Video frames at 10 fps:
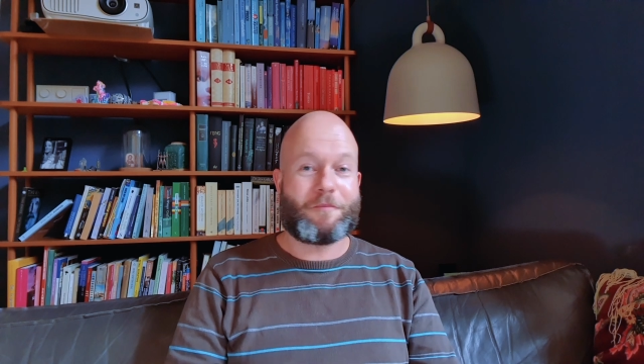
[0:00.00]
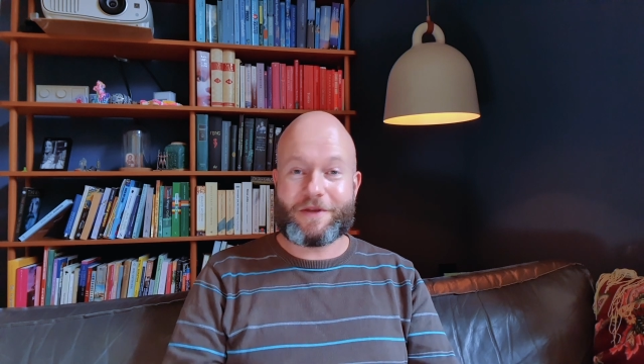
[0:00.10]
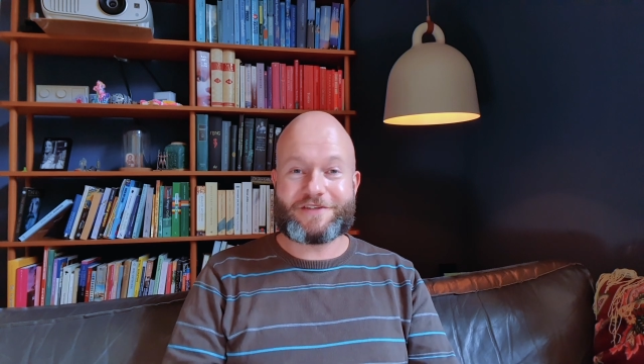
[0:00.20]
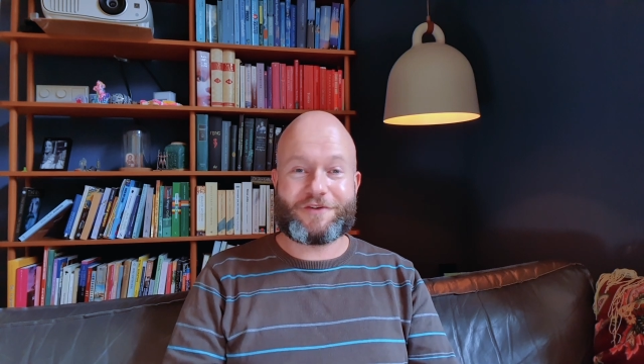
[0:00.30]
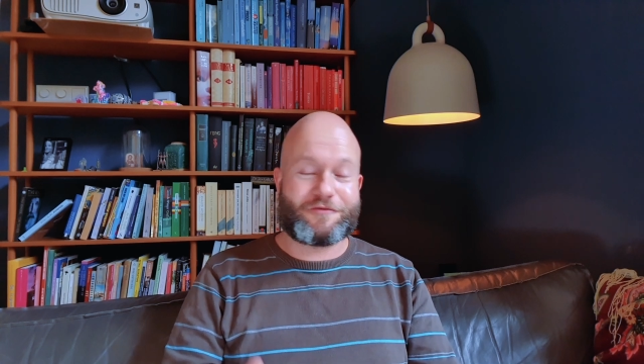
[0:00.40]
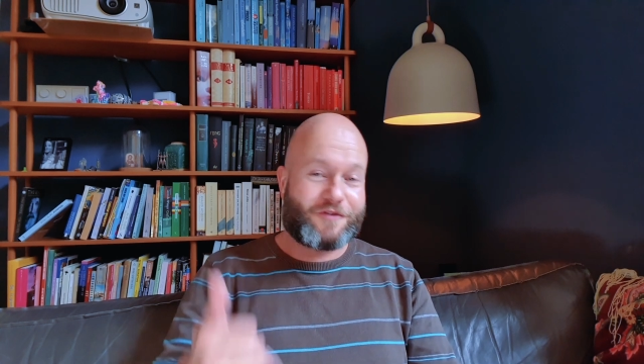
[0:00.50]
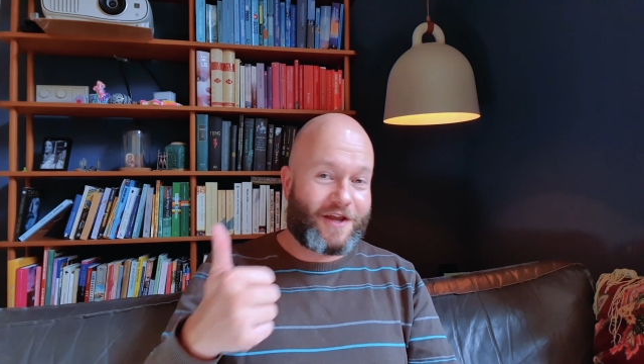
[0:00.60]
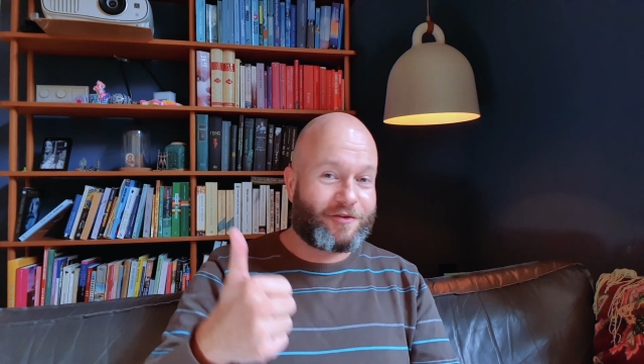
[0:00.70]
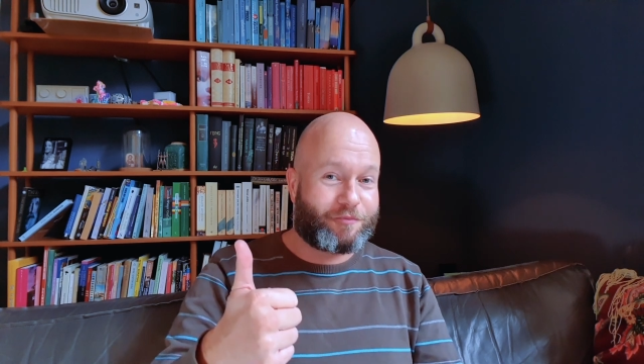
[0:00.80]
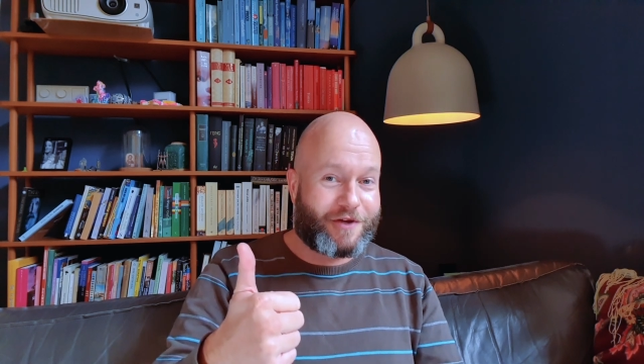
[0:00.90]
please don't
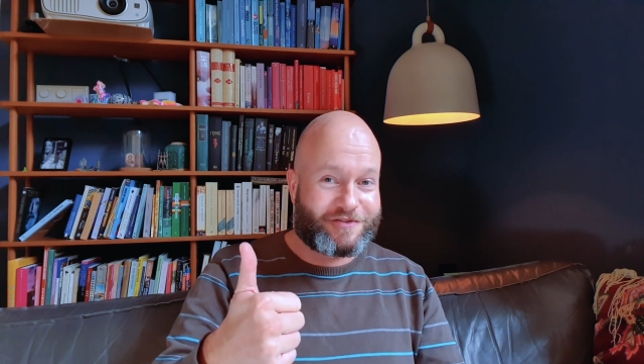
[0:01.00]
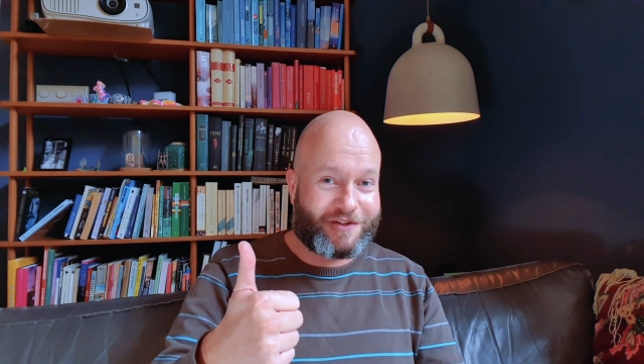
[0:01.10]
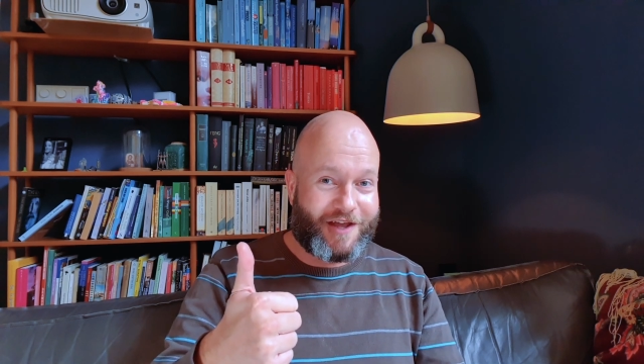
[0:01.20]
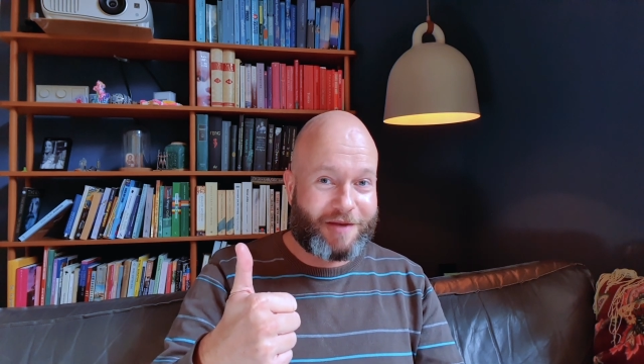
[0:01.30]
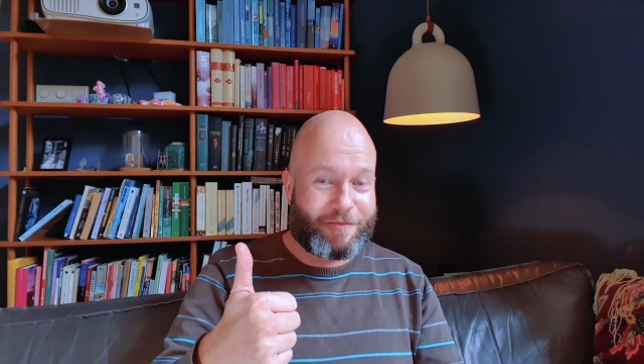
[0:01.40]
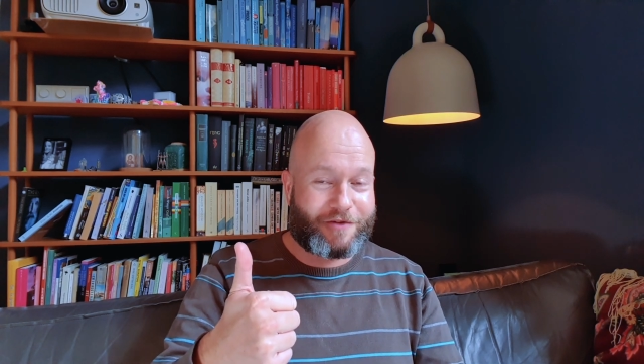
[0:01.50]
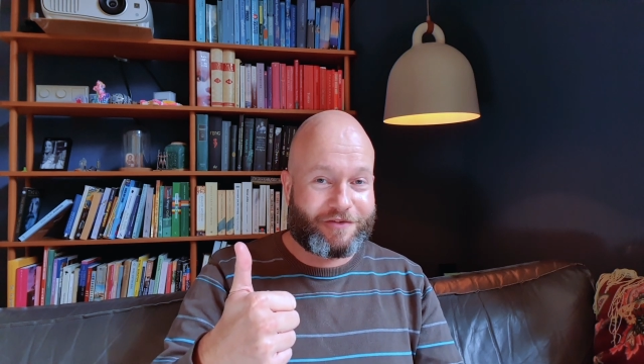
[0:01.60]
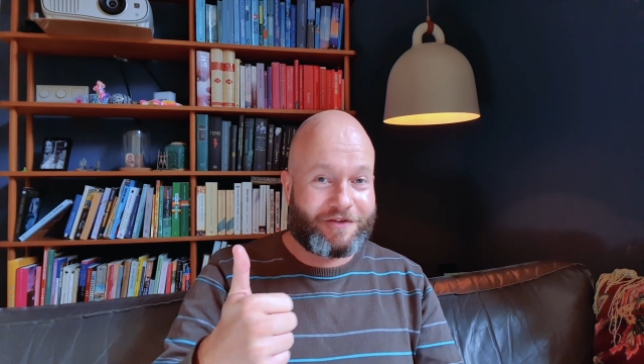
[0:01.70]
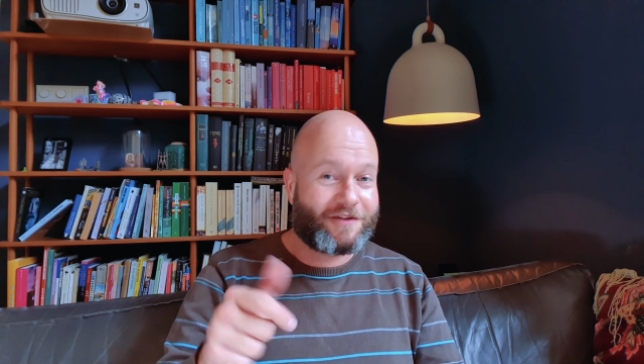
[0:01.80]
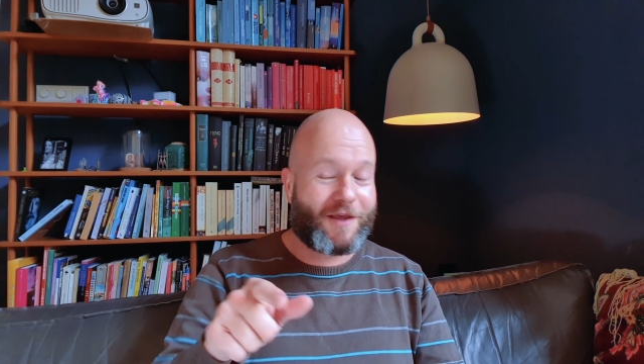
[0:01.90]
forget to press the like
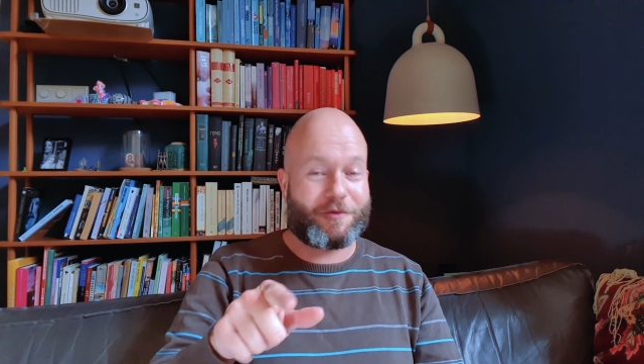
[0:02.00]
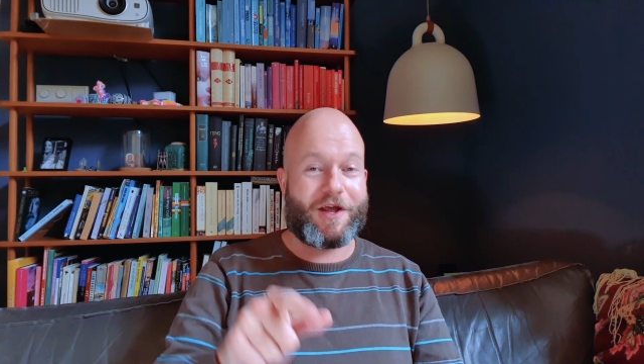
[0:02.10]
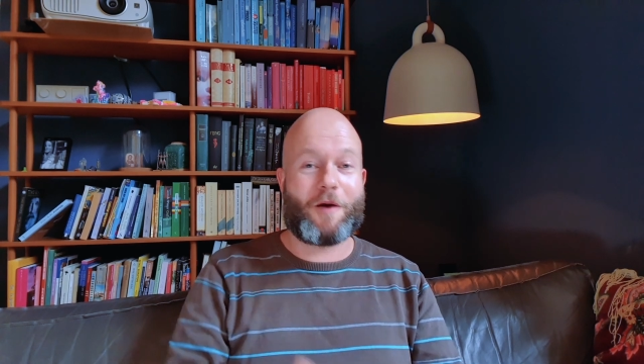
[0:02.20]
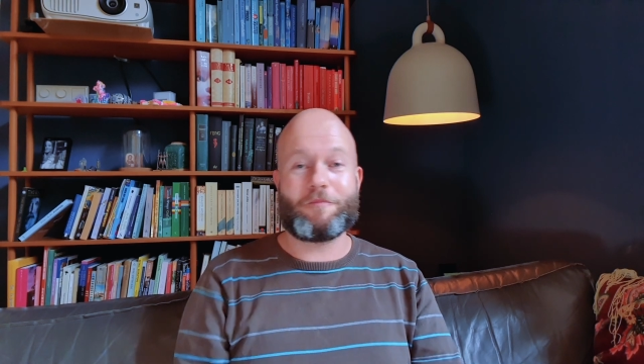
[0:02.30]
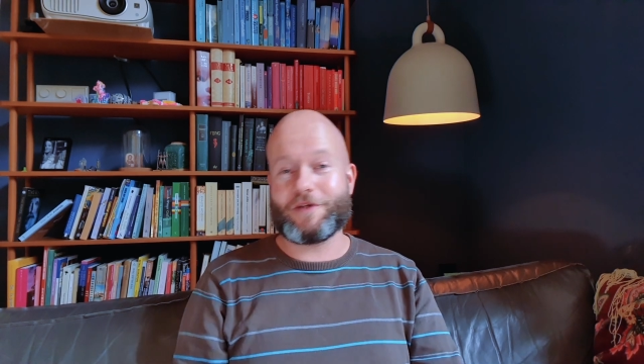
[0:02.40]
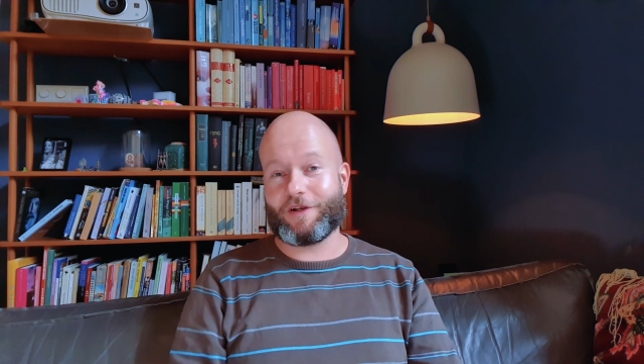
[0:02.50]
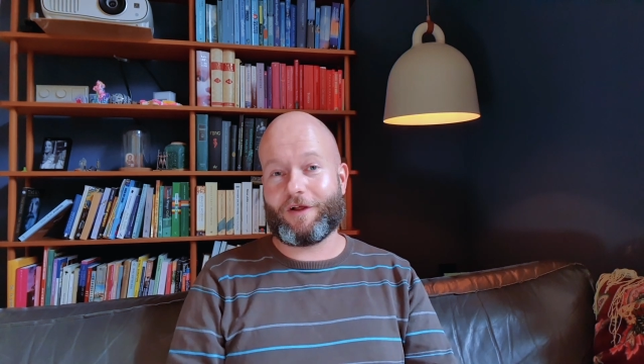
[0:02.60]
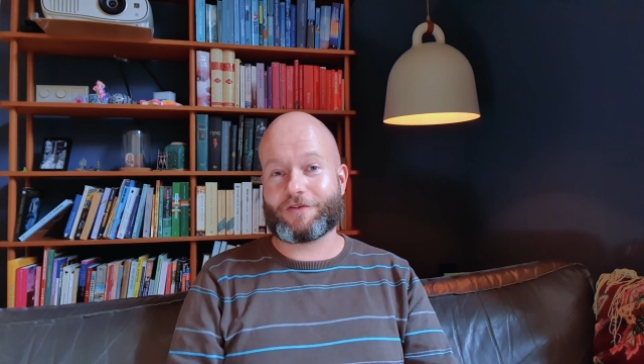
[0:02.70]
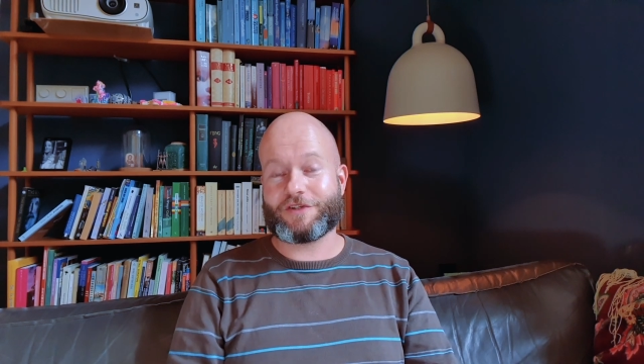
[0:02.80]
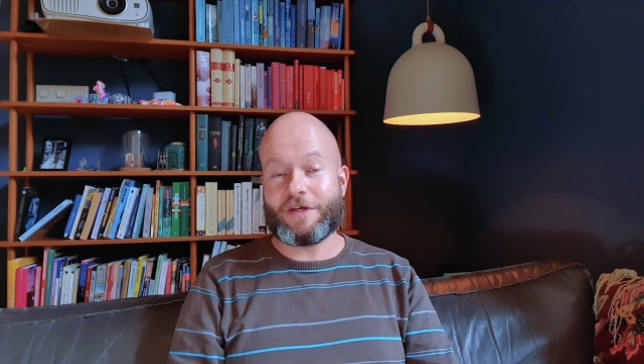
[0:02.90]
button, that would help me a
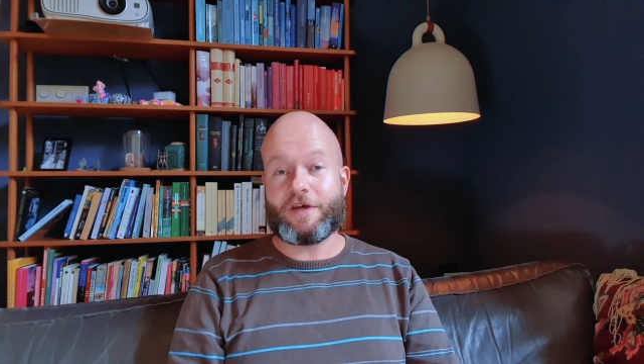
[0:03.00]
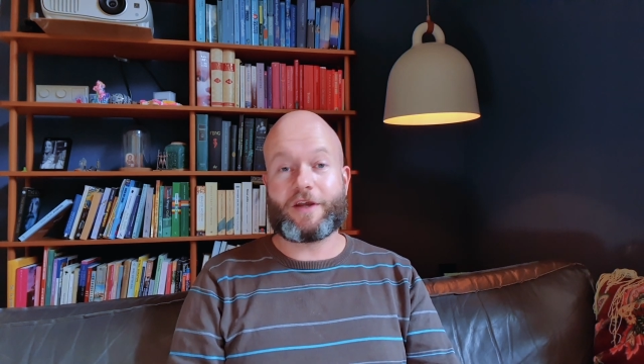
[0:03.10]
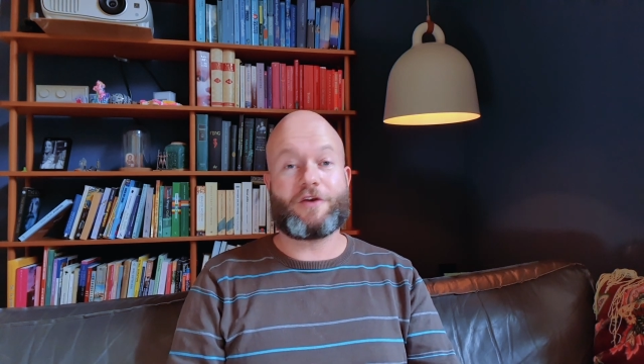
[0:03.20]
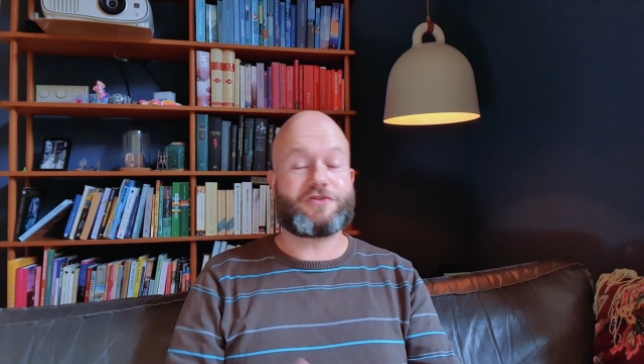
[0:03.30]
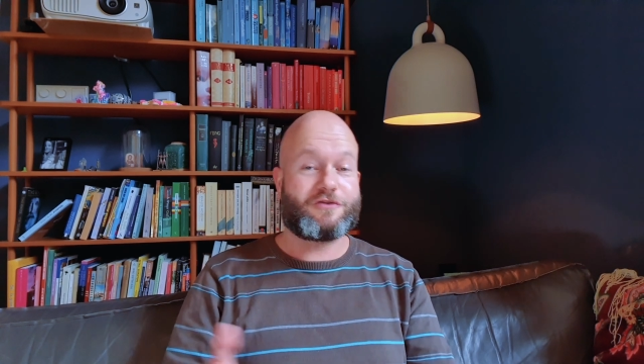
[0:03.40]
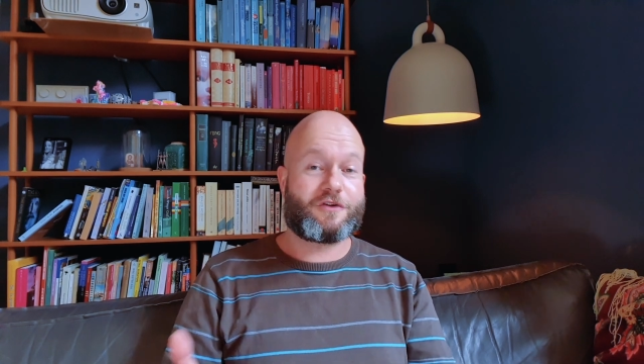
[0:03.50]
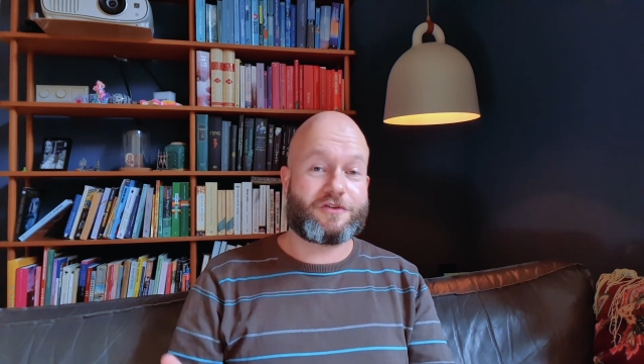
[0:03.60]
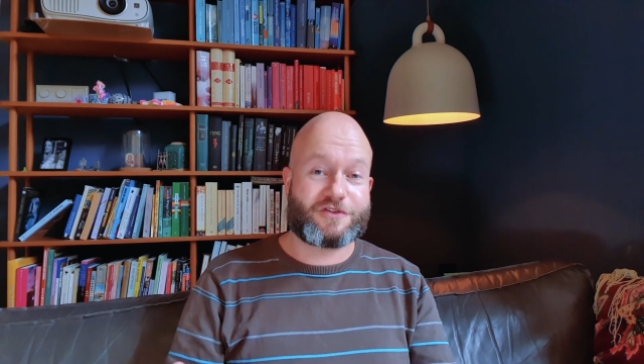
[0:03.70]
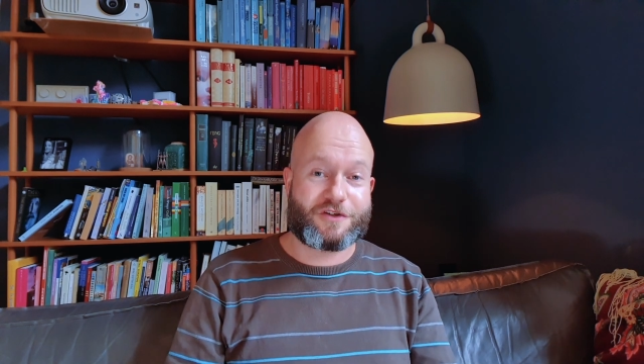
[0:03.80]
lot. And also consider